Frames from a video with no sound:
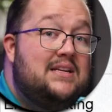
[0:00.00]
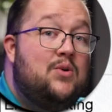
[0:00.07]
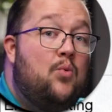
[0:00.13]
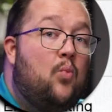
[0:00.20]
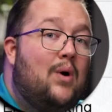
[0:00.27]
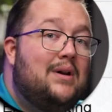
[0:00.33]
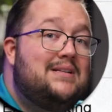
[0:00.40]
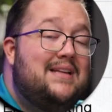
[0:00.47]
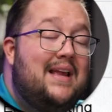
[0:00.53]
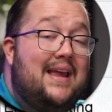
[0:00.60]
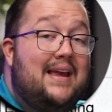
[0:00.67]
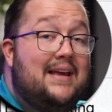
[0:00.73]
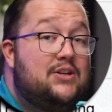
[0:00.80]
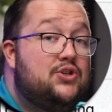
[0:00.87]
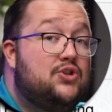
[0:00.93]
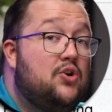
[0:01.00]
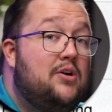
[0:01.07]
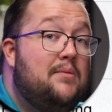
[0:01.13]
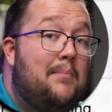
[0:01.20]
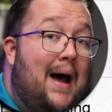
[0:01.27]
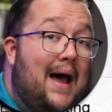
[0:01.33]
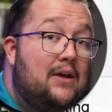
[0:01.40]
And once they hit
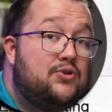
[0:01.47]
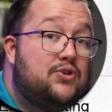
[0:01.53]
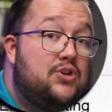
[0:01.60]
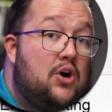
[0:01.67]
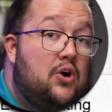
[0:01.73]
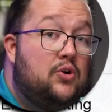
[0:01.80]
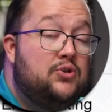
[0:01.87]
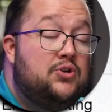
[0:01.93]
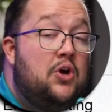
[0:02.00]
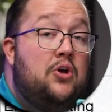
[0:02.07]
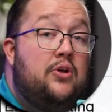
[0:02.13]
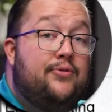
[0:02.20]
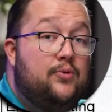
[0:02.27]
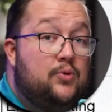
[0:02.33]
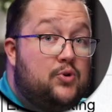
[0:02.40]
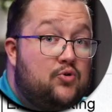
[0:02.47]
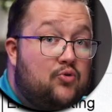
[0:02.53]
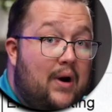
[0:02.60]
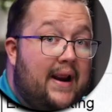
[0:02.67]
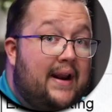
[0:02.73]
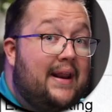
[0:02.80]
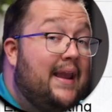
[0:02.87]
certain milestones through
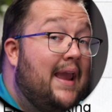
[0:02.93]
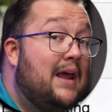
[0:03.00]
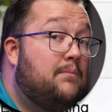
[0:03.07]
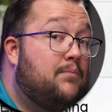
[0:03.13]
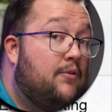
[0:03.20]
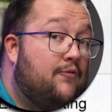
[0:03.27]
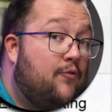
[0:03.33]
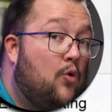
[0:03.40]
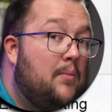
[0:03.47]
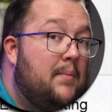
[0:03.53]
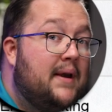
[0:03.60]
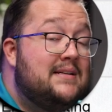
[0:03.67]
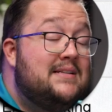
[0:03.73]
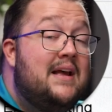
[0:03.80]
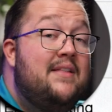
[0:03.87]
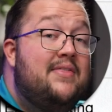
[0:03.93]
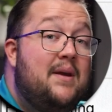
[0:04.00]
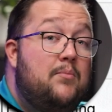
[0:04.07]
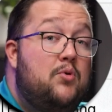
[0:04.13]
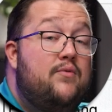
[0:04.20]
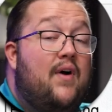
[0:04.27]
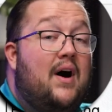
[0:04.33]
training and performance, they
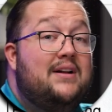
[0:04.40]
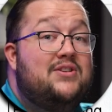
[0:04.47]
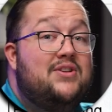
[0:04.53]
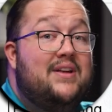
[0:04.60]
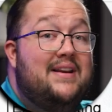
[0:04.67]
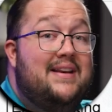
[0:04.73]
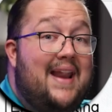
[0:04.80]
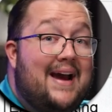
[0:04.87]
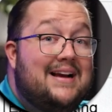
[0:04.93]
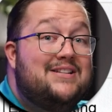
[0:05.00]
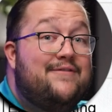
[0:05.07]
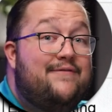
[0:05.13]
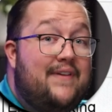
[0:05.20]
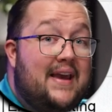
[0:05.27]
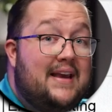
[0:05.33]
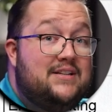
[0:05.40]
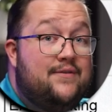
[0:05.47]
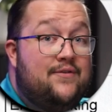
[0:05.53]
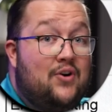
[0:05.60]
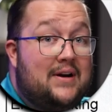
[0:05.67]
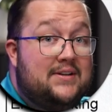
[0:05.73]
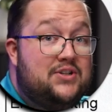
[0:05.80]
move on to the next phase
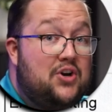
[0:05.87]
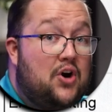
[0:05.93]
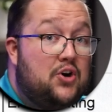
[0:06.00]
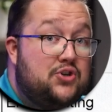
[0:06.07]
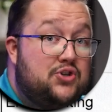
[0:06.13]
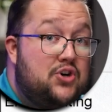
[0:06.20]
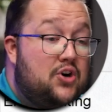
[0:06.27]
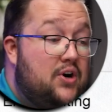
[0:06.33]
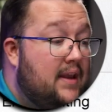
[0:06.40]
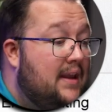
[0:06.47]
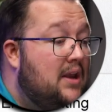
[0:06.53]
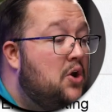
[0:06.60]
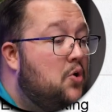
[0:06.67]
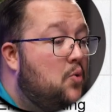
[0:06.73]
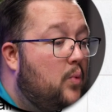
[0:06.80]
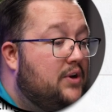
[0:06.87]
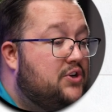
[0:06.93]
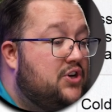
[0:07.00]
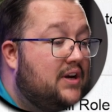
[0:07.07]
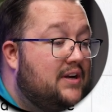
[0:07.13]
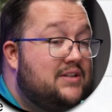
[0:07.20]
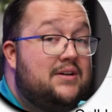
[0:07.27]
of their SDR journey,
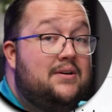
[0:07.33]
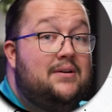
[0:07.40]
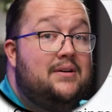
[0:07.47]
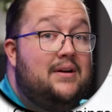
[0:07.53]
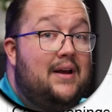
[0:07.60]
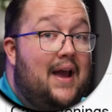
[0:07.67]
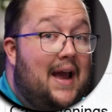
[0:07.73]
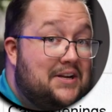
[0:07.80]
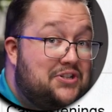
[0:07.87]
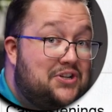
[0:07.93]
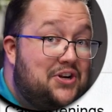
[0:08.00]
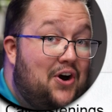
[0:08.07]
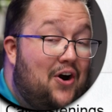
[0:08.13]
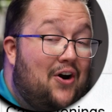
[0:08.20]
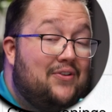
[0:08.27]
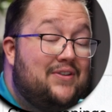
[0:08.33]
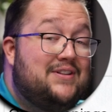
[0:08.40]
which is SDR.